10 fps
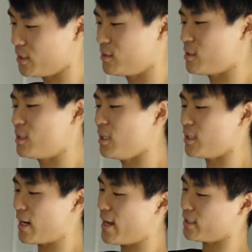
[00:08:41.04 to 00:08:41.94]
but this is a
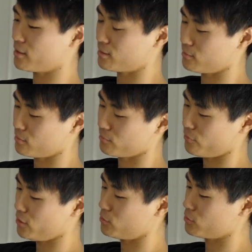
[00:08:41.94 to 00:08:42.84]
Tinker
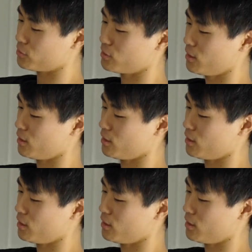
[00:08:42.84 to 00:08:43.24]
Hatfield